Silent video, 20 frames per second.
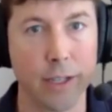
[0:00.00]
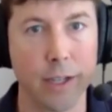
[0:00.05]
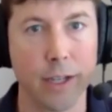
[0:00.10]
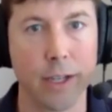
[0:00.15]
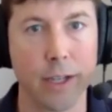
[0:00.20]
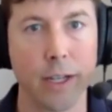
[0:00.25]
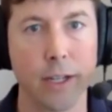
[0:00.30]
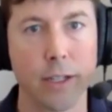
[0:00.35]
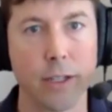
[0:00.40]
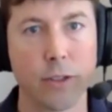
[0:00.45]

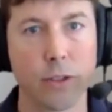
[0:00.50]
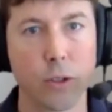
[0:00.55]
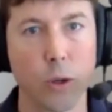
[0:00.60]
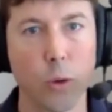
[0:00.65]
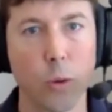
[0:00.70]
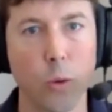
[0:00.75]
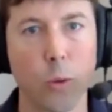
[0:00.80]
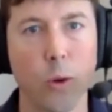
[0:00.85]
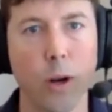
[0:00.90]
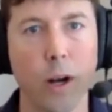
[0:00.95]
So
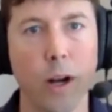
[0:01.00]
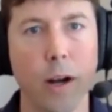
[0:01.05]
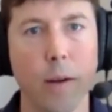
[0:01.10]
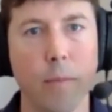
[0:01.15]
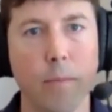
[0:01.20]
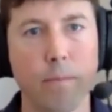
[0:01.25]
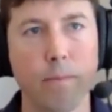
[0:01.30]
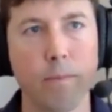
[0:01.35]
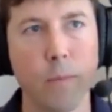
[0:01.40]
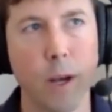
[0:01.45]

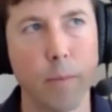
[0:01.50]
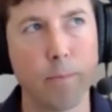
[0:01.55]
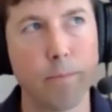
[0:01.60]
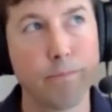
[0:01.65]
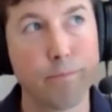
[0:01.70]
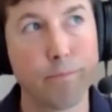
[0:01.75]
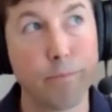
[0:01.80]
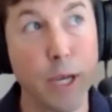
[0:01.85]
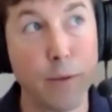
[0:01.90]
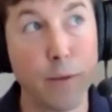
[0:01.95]
a
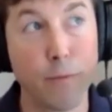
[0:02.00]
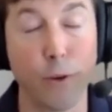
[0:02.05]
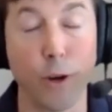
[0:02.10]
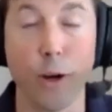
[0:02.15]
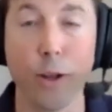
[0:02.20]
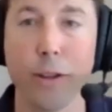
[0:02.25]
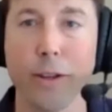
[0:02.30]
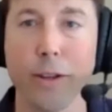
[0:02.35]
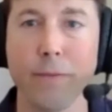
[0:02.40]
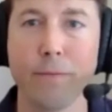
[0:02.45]
pitfall that
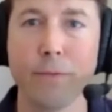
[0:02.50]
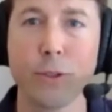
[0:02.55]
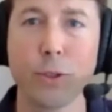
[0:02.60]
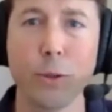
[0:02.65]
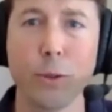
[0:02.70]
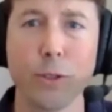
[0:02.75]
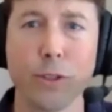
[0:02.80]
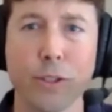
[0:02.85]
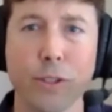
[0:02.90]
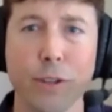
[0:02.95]

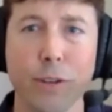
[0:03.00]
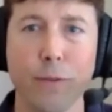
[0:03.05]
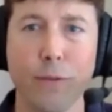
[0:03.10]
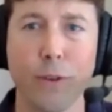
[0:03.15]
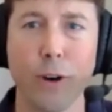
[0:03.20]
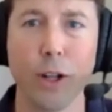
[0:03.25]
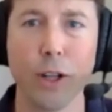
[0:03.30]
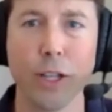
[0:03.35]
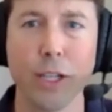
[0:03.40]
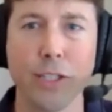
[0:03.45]
students can
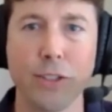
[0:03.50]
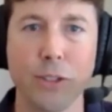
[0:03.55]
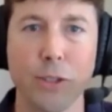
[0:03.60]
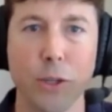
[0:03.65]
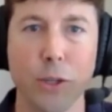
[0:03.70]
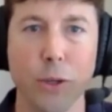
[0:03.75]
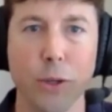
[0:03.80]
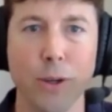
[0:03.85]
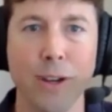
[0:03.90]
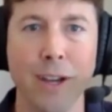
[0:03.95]
fall
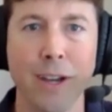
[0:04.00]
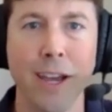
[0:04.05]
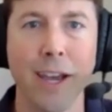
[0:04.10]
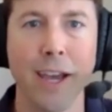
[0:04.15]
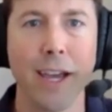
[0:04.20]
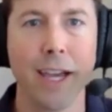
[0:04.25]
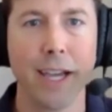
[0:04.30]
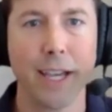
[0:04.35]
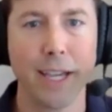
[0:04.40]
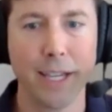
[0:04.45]
into
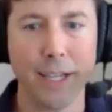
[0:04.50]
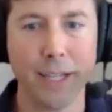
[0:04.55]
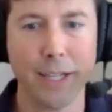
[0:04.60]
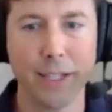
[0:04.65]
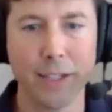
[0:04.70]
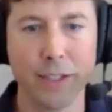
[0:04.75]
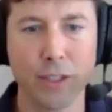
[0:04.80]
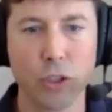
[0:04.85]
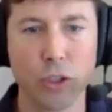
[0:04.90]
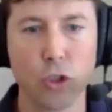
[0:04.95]

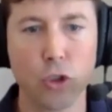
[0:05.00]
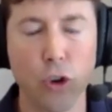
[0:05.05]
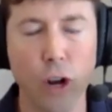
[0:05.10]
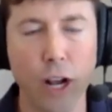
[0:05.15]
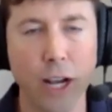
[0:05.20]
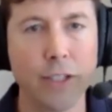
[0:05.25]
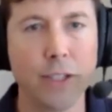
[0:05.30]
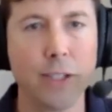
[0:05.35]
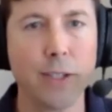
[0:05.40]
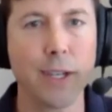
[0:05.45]
is
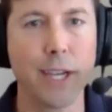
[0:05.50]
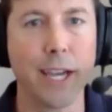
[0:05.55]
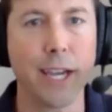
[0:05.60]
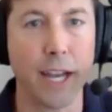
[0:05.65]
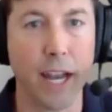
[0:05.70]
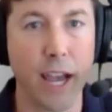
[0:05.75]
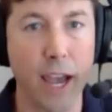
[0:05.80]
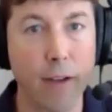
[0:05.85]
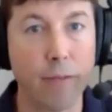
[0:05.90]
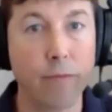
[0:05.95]
trying to
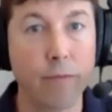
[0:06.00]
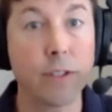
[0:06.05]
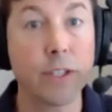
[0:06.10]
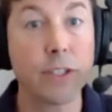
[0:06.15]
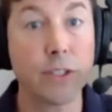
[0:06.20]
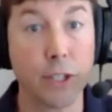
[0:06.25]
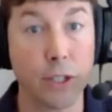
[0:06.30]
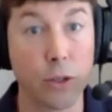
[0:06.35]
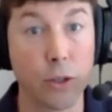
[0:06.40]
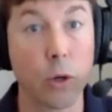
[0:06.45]
get every
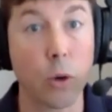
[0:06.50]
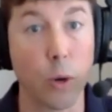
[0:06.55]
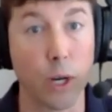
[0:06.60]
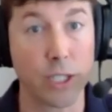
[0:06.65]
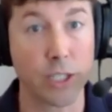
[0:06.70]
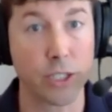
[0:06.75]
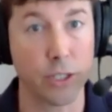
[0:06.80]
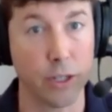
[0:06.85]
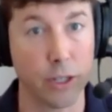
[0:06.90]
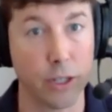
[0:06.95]
single
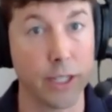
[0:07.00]
question on the